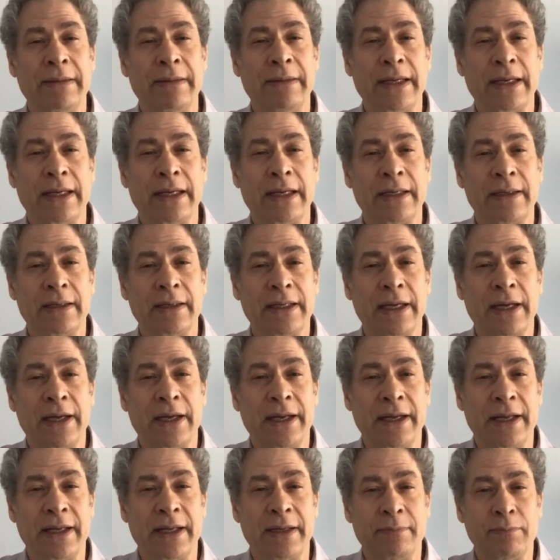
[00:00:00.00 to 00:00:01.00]
uh,
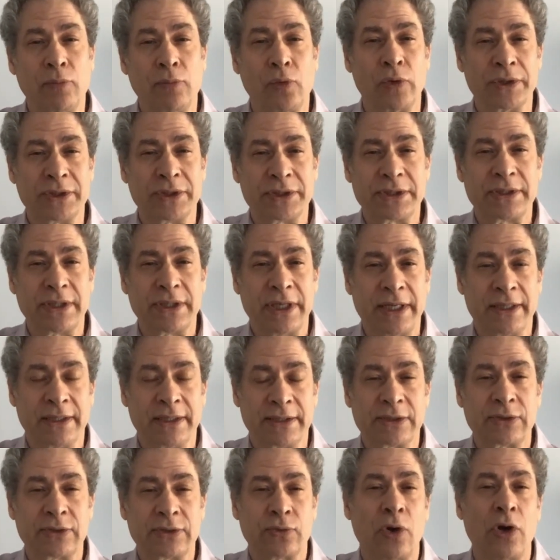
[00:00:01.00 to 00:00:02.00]
at a more at a
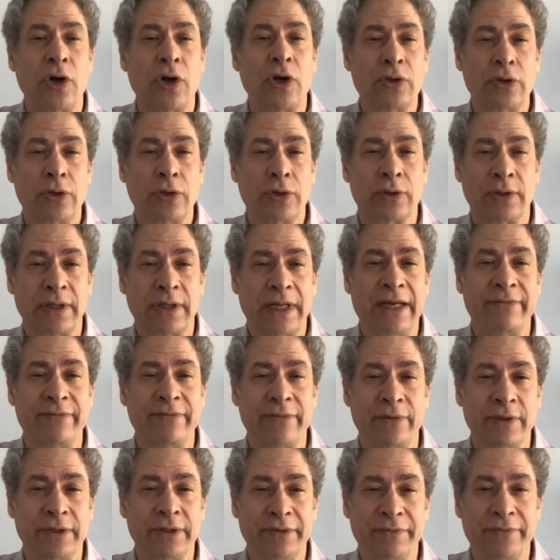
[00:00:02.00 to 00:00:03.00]
stronger
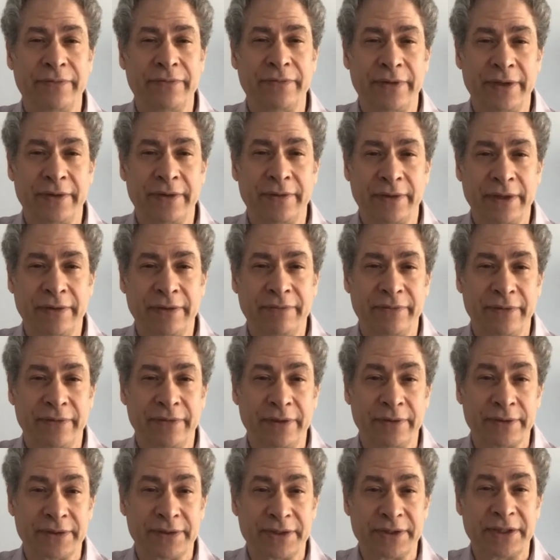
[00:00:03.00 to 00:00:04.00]
level, if if
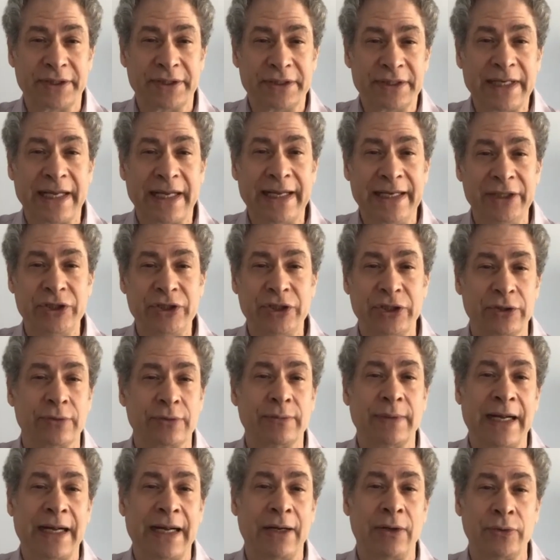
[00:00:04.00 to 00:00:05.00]
there's contagion
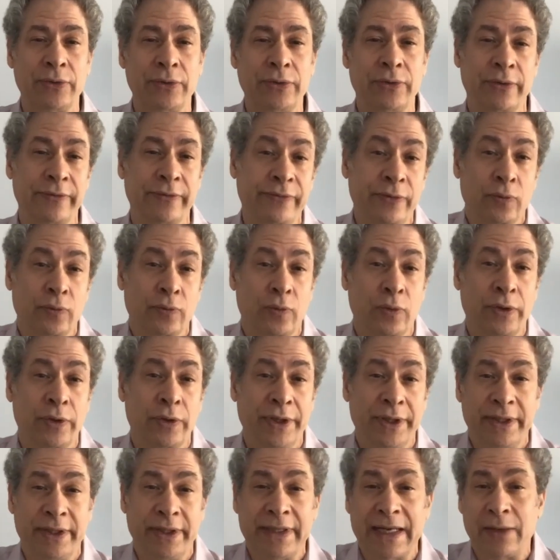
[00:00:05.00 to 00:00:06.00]
around or if you're
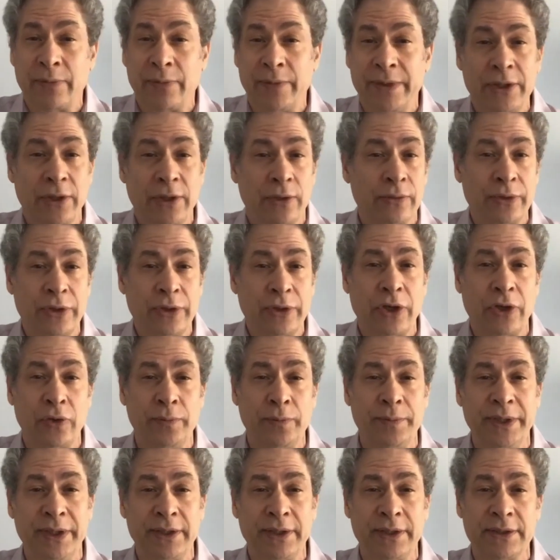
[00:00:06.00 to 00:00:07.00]
worried, and now we don't
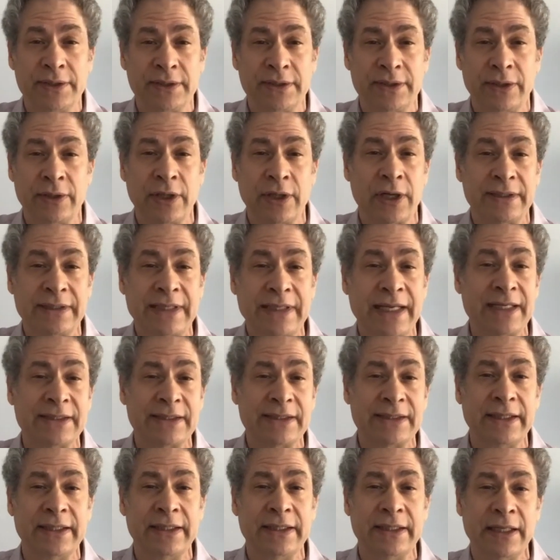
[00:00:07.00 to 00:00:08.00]
know because they're not
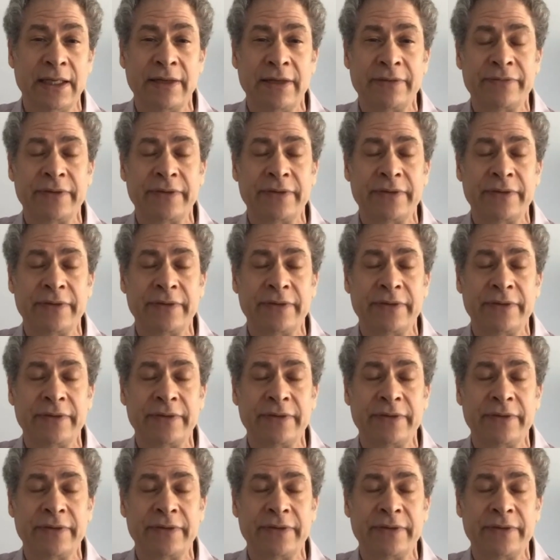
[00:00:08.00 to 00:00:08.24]
testing enough,